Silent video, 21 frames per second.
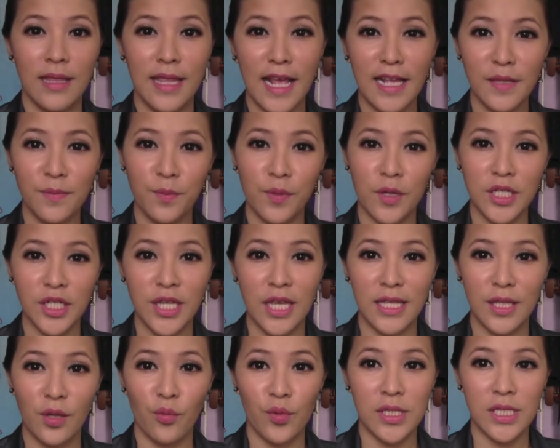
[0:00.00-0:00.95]
Next brush
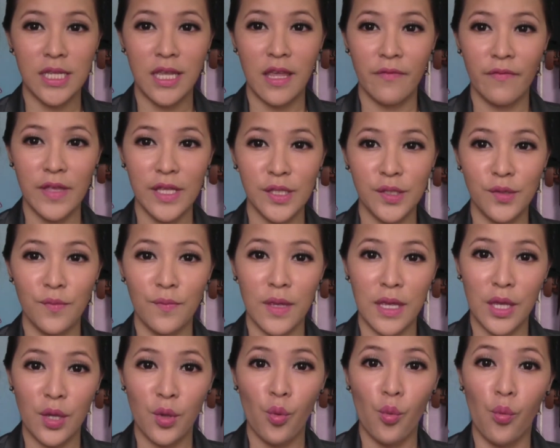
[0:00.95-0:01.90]
set that was given to
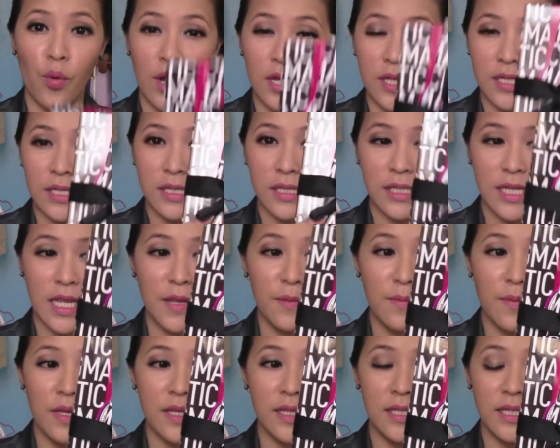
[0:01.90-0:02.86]
me was
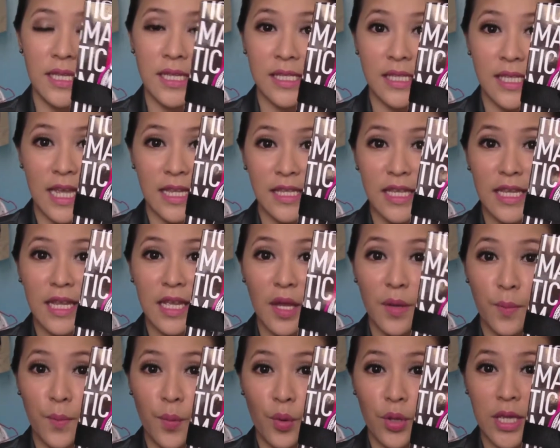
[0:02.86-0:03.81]
Sigma Synthetic
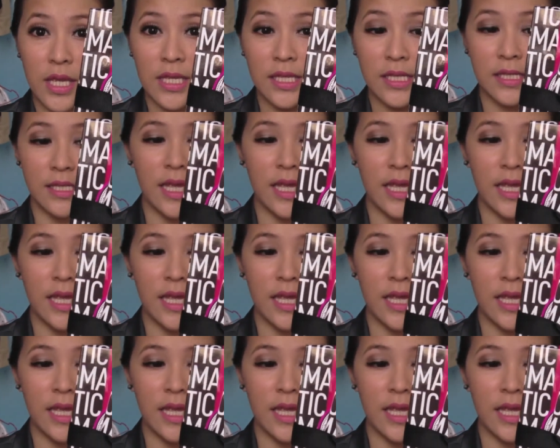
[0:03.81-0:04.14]
Kabuki